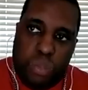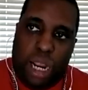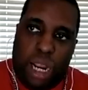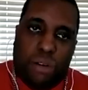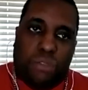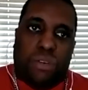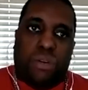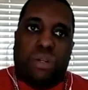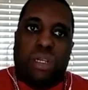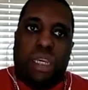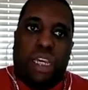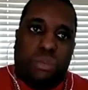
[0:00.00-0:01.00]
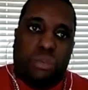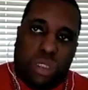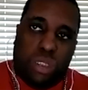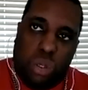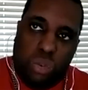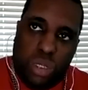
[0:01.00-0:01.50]
powerful and it
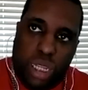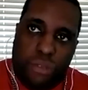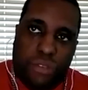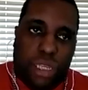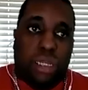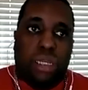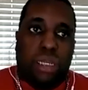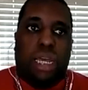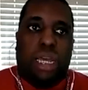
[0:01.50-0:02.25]
was so loving.